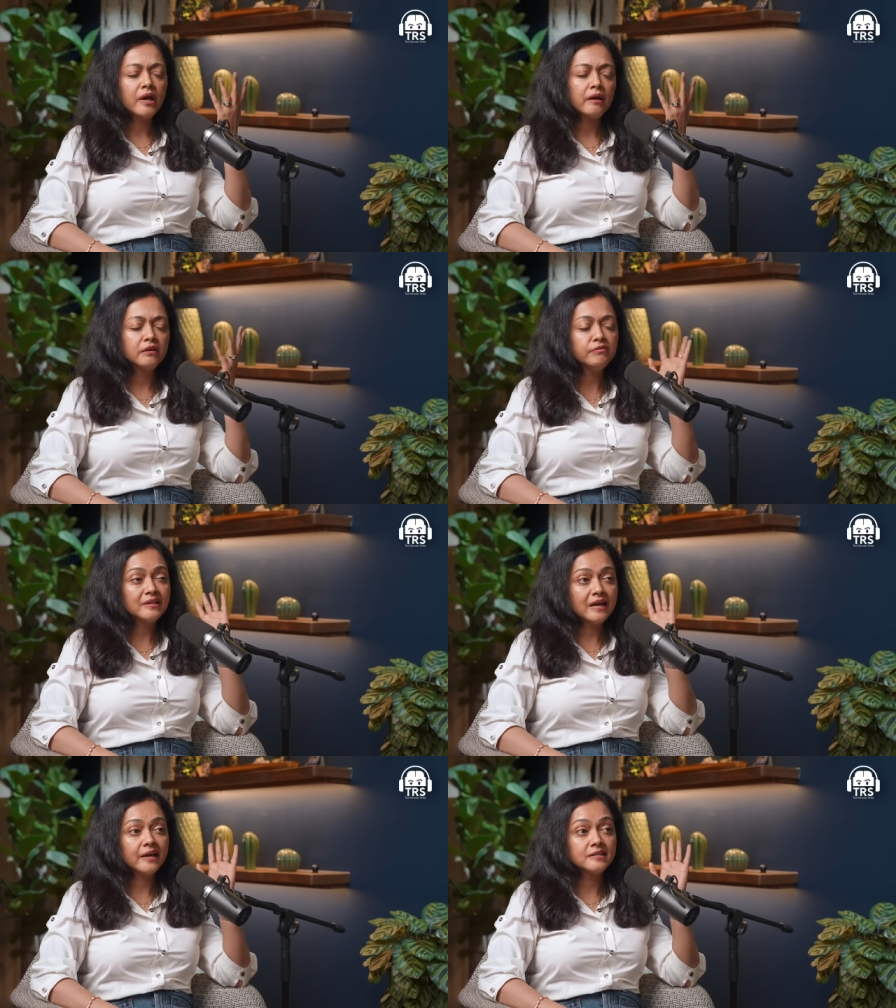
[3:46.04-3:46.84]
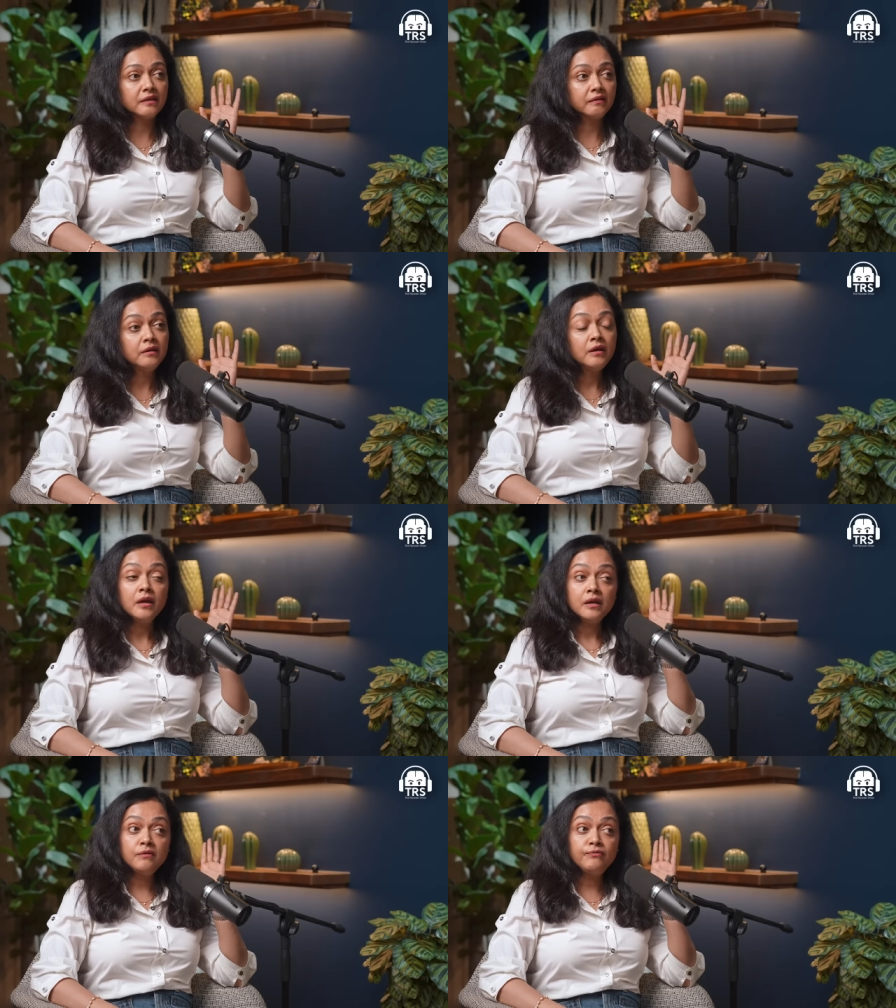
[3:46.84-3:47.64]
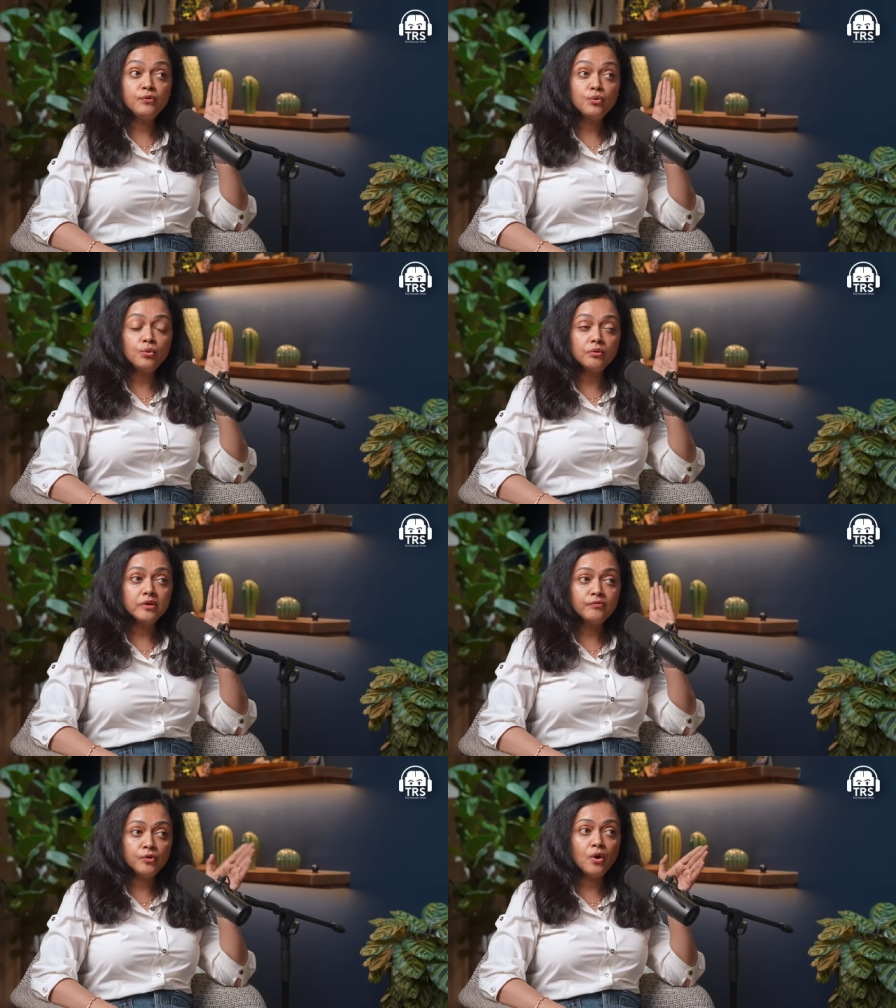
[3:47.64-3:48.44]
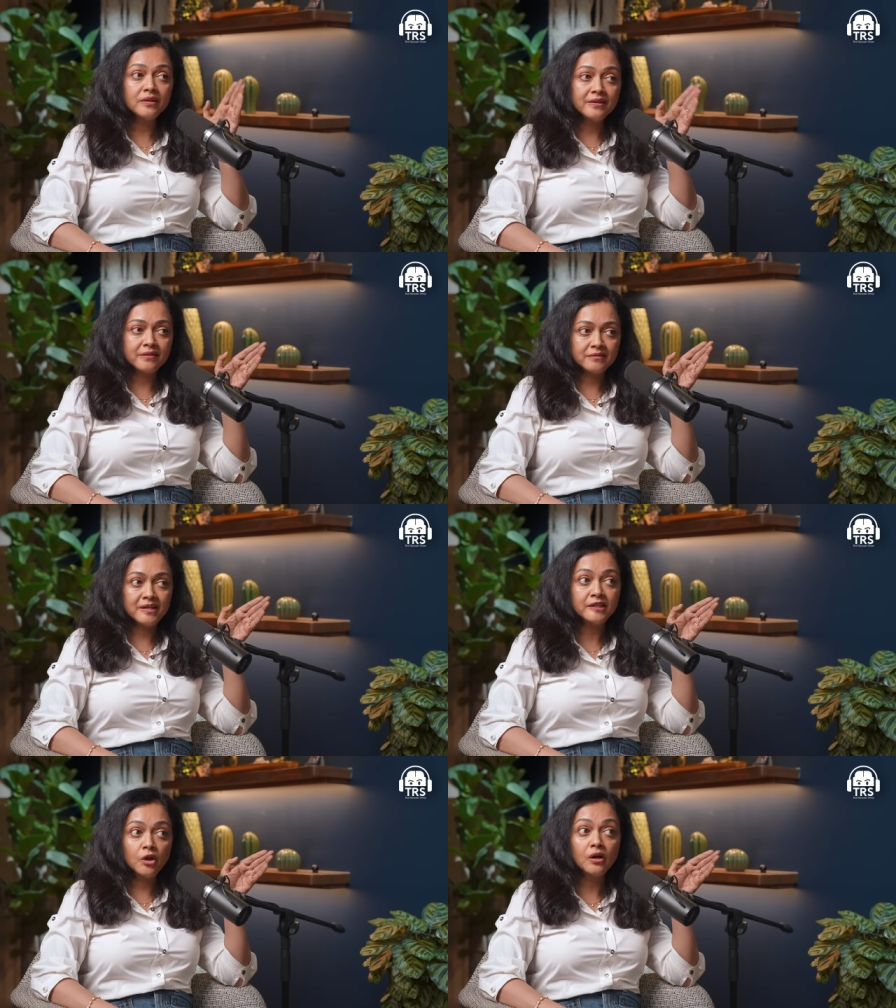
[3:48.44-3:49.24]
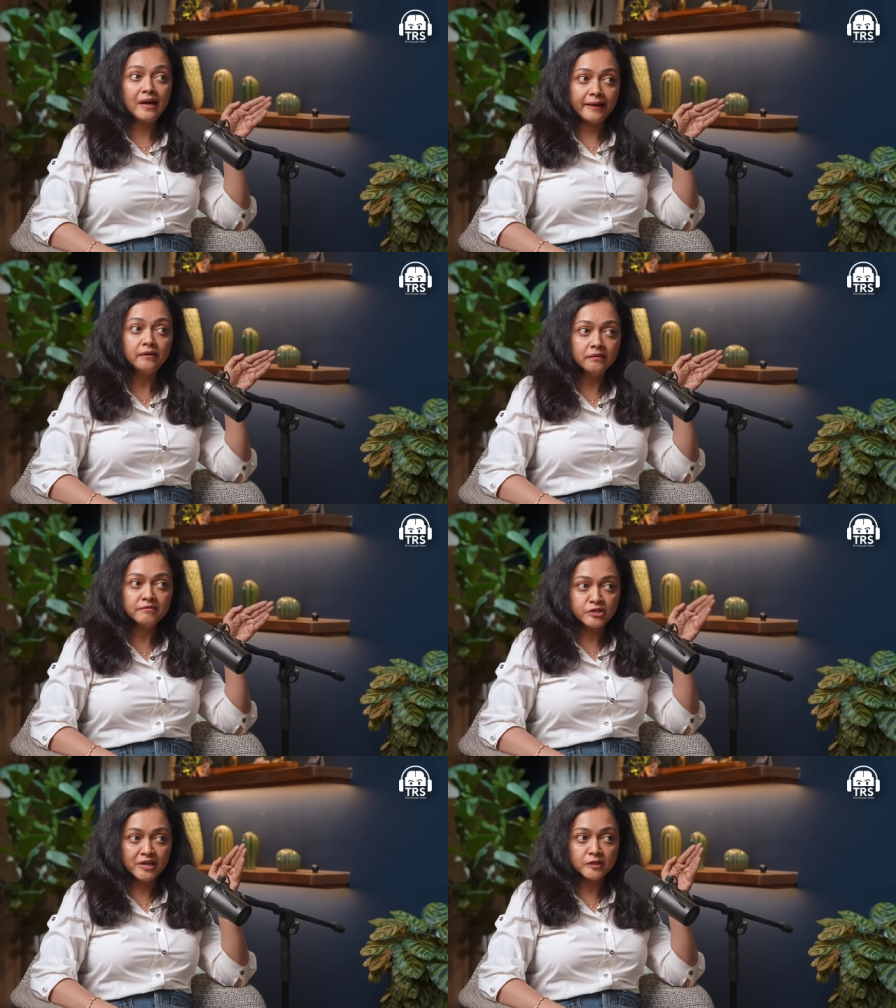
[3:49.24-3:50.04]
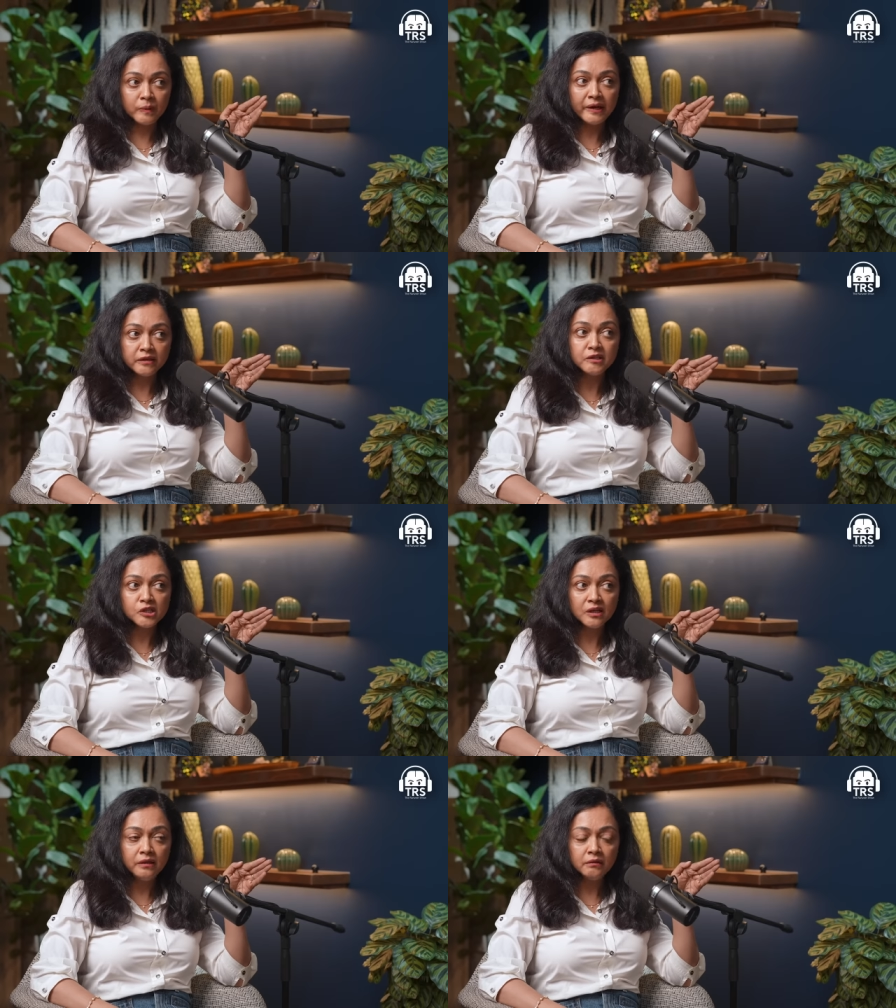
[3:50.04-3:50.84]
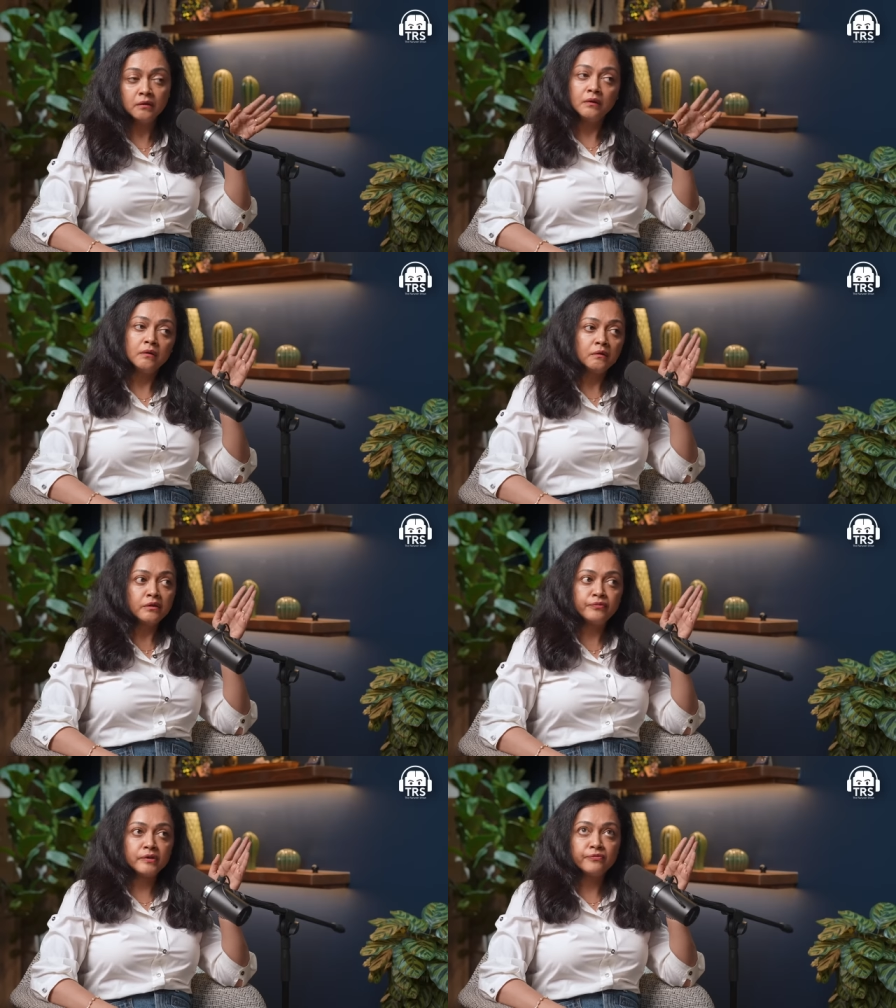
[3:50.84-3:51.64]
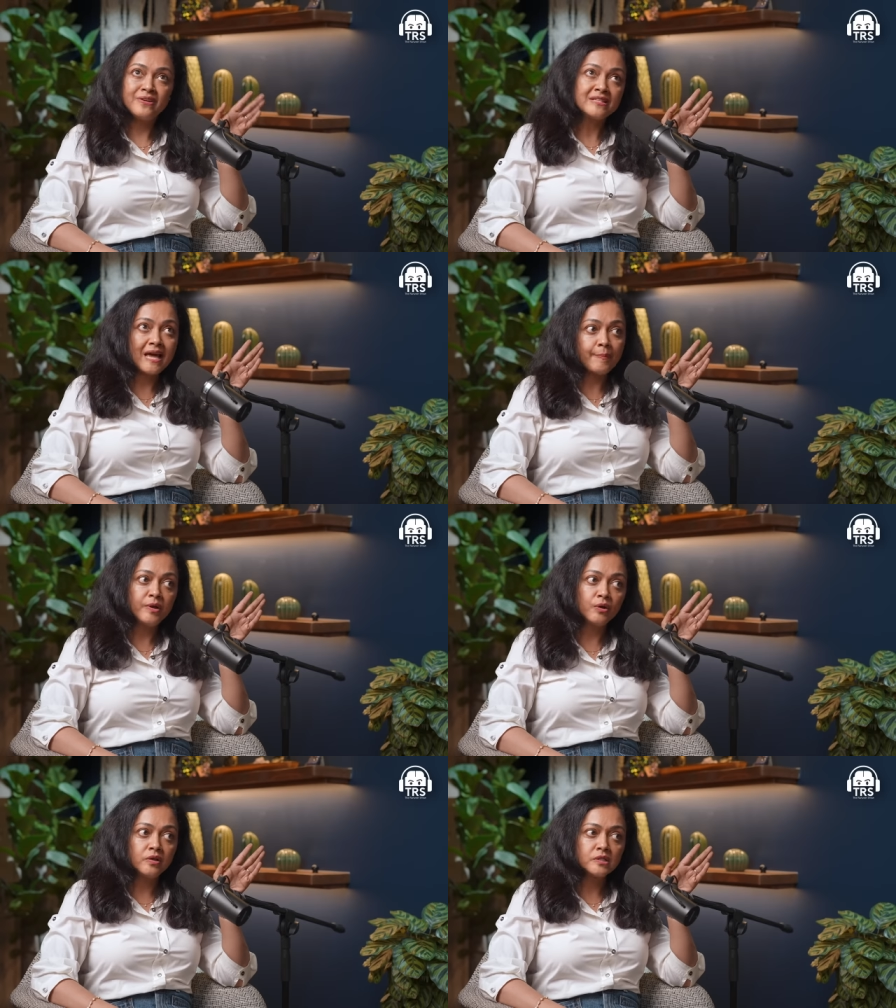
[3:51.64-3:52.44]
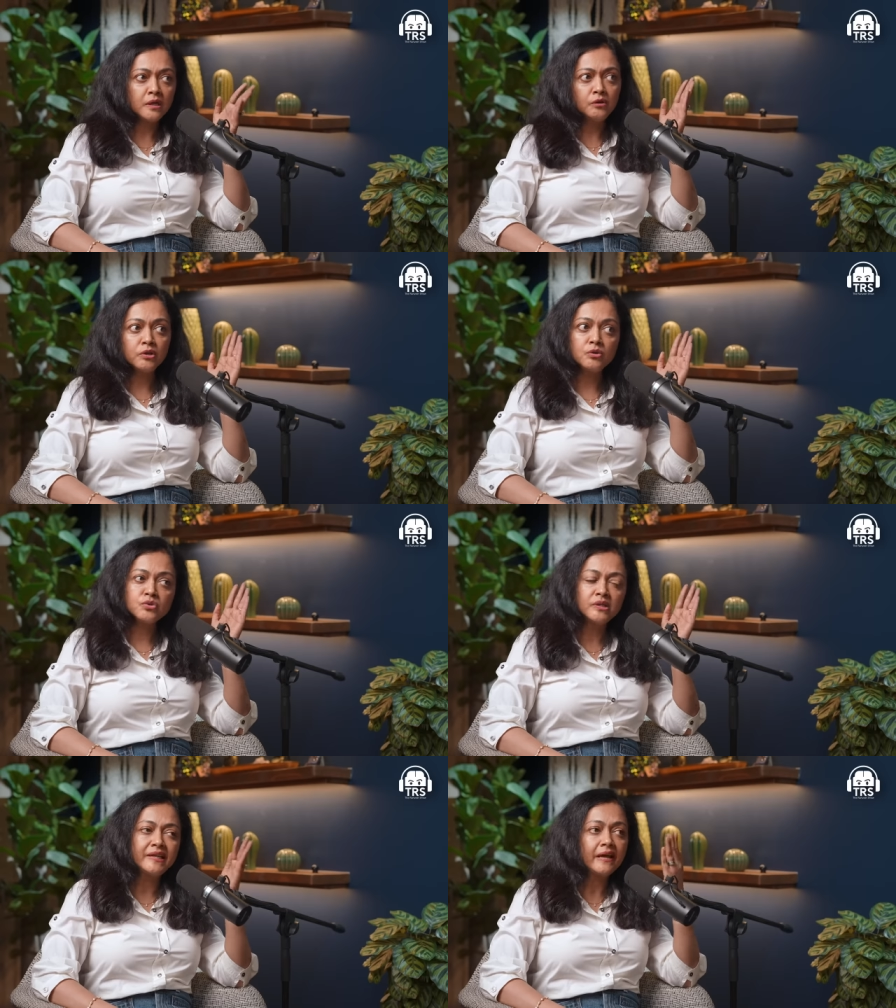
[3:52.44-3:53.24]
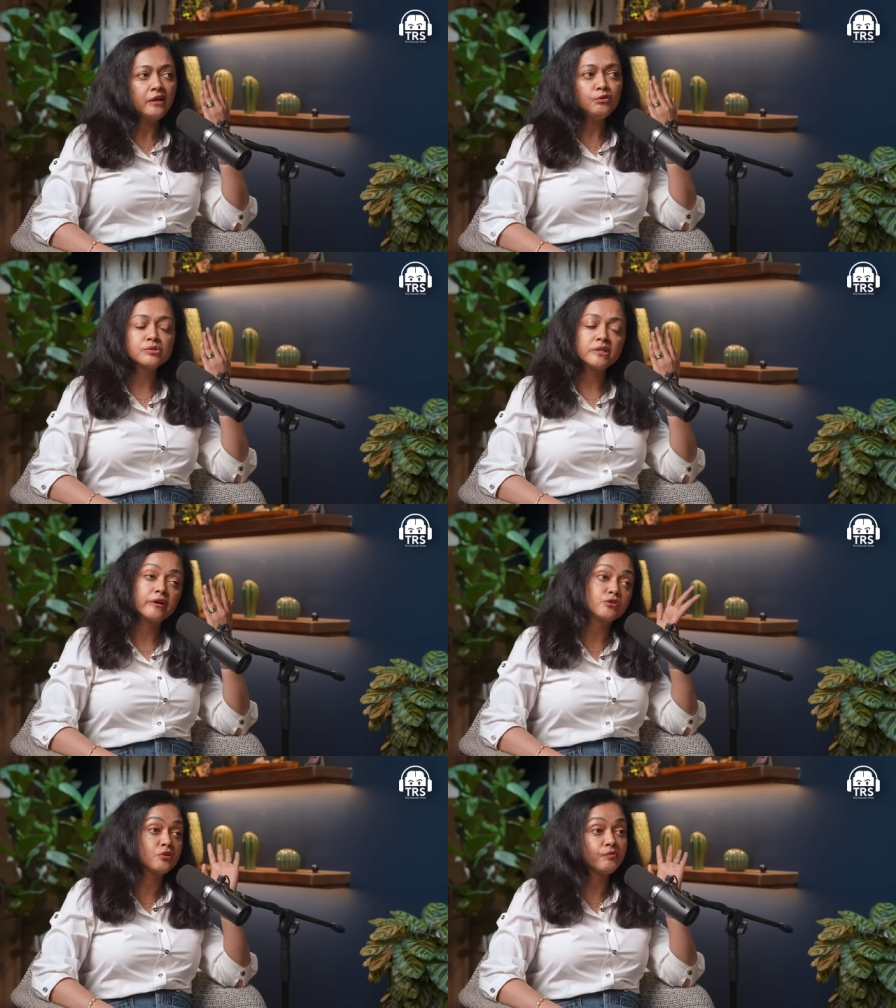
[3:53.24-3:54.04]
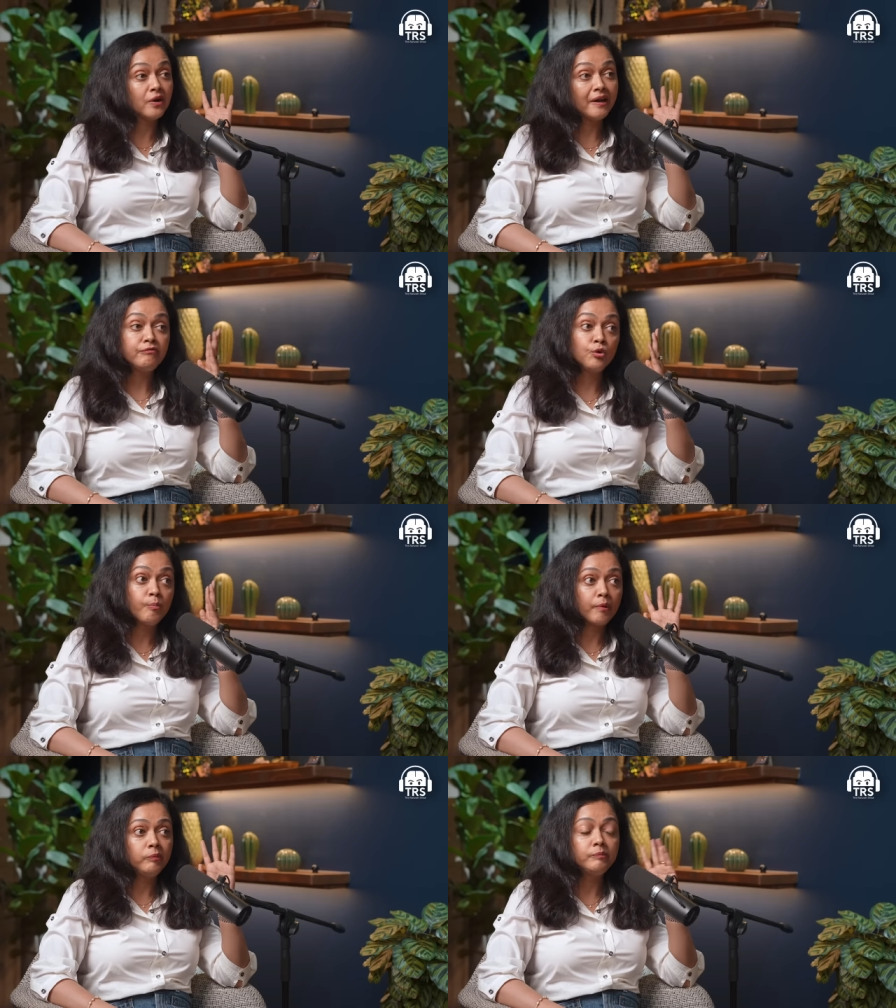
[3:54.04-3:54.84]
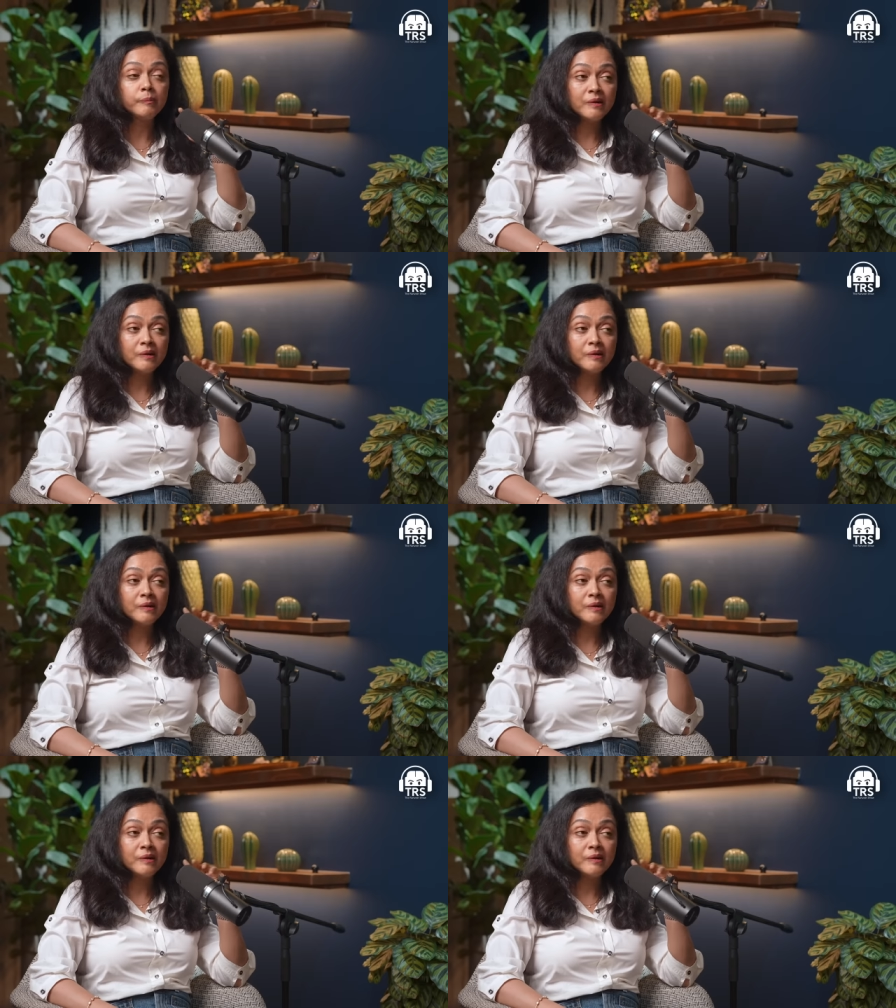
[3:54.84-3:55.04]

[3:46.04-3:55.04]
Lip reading: You can. Like I said, if you are the retinol kind, which I explained initially, if it feels happy on your skin, you can use it daily, use it rest of your life, no problem.